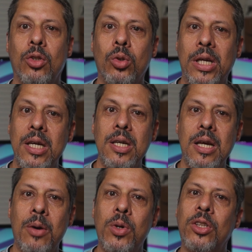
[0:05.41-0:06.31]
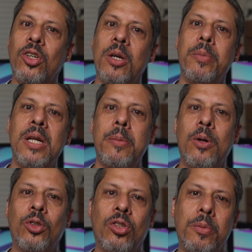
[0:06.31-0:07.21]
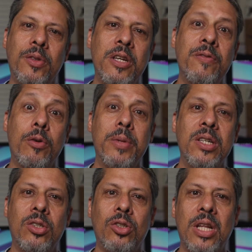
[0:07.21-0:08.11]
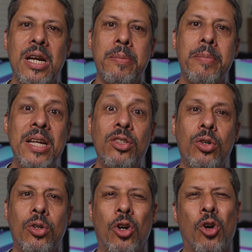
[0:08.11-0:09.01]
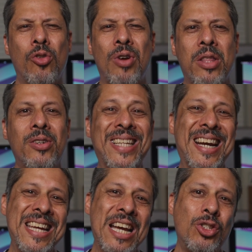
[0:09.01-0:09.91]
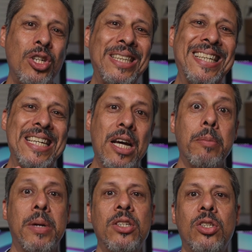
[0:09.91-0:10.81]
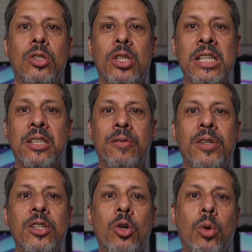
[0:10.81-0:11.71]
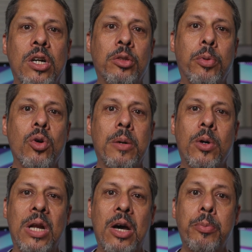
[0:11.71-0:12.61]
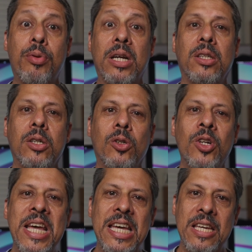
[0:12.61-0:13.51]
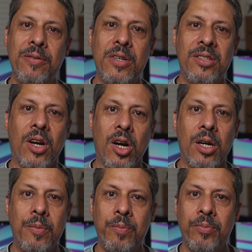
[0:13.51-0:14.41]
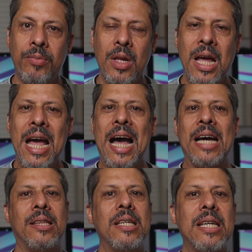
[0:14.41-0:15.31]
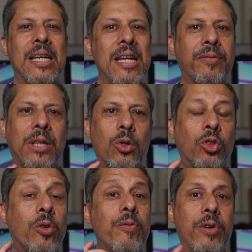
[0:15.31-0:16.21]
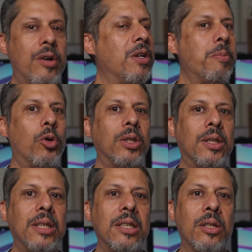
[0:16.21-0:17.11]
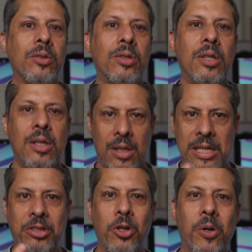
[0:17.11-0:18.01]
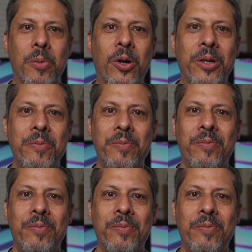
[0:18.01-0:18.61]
Today, I want to talk a bit about some of the information that I mentioned, or rather that I actually did not mention in the video where I spoke about how practical EVs are. I think I left out some very important details. Let's talk about it.